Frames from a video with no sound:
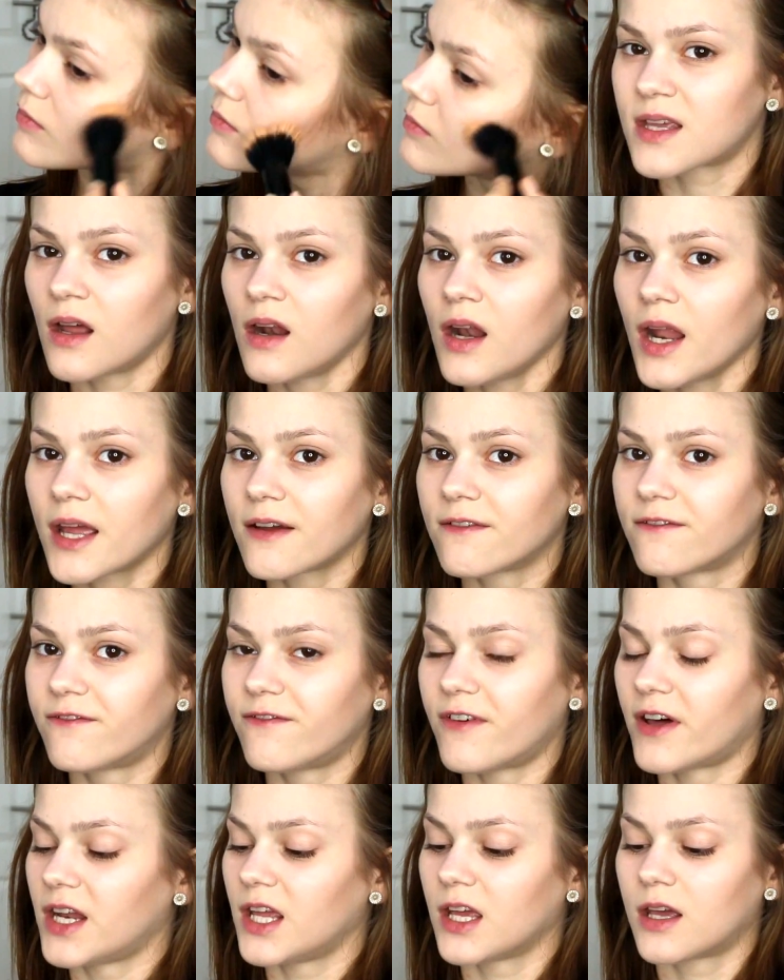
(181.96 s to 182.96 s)
Kind of like a
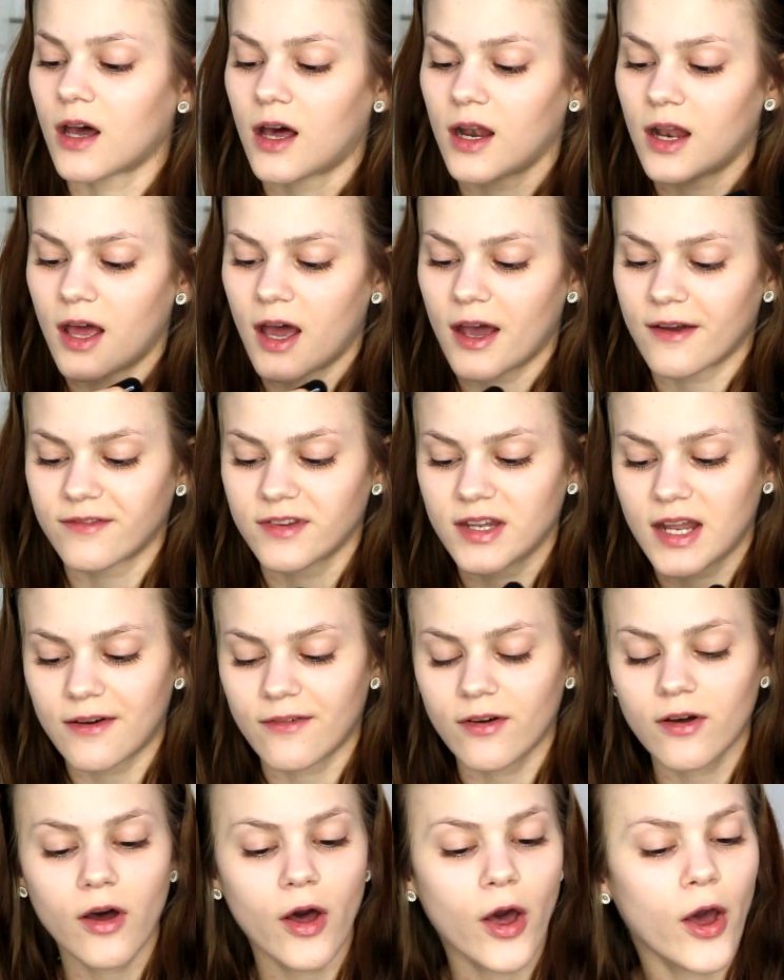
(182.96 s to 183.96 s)
funny color. I've
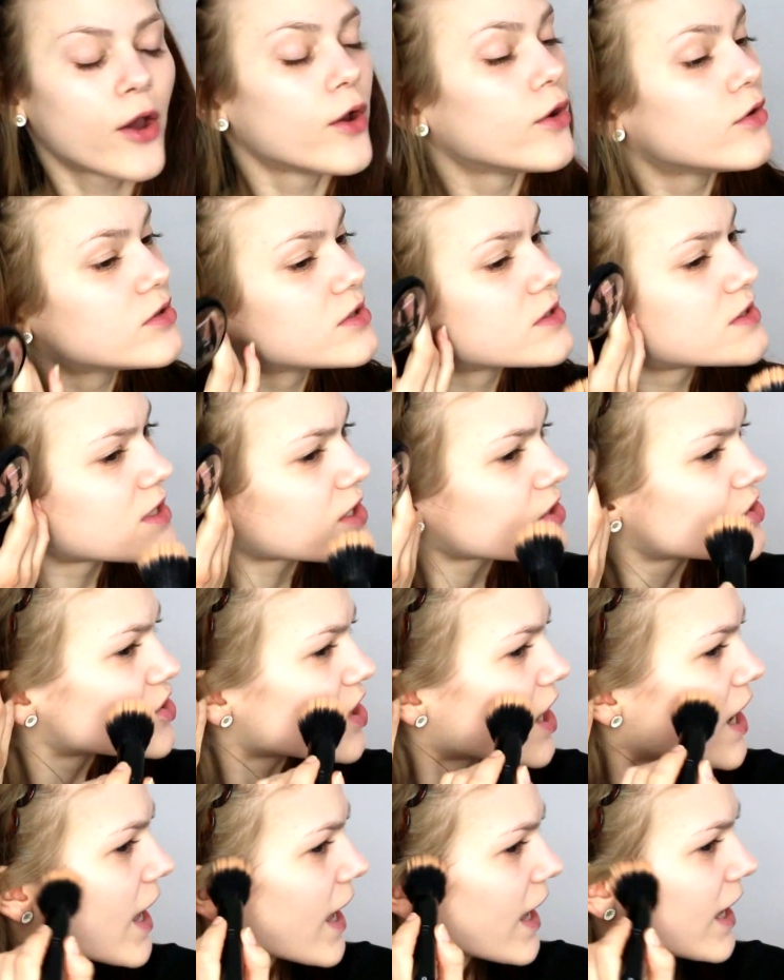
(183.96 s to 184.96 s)
never owned
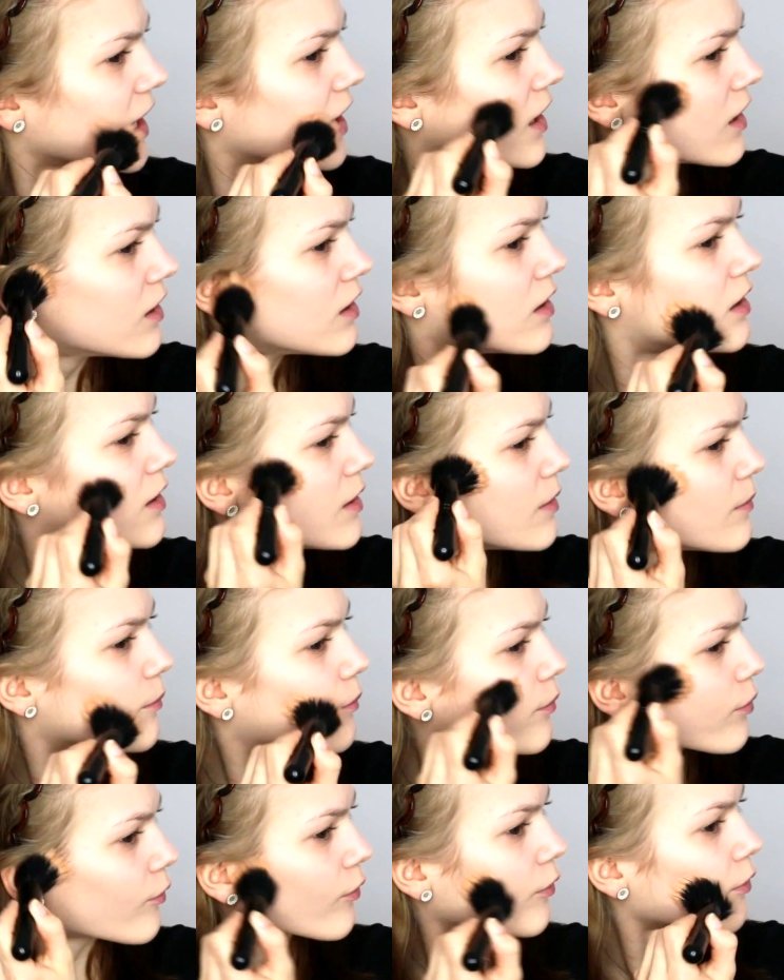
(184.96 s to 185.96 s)
such a
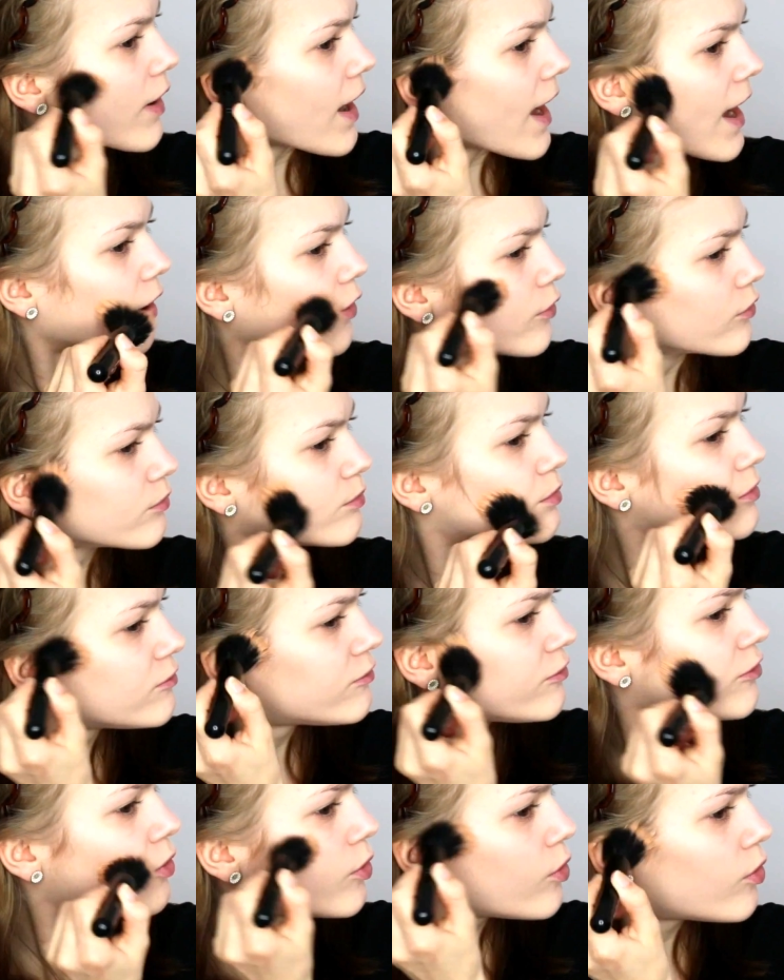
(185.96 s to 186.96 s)
brown
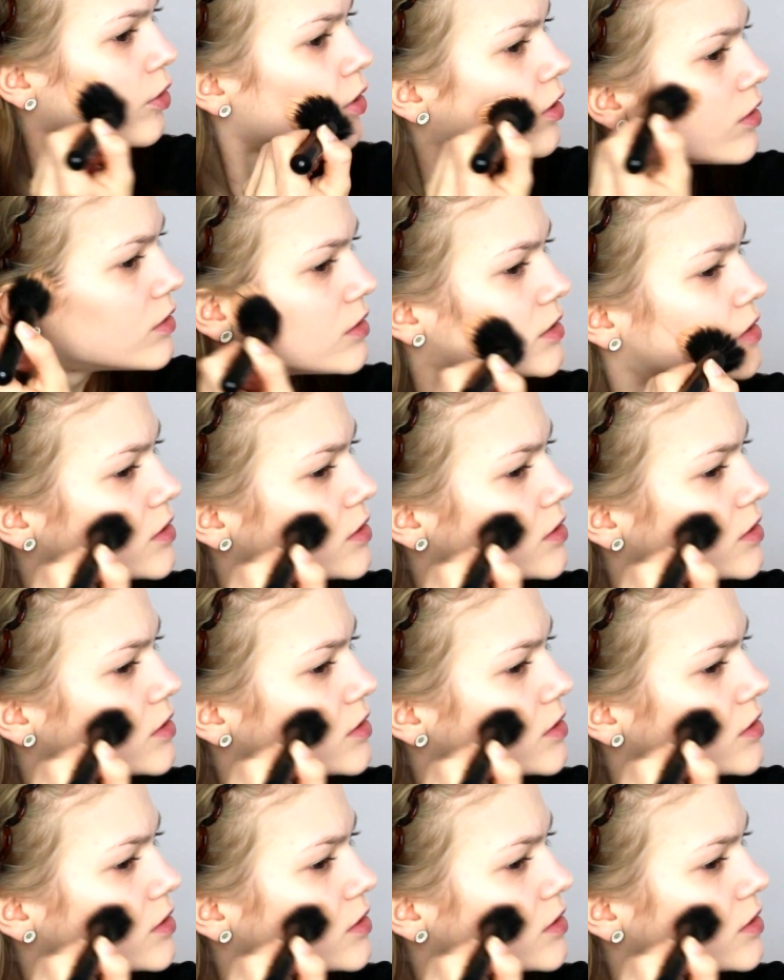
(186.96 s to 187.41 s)
before.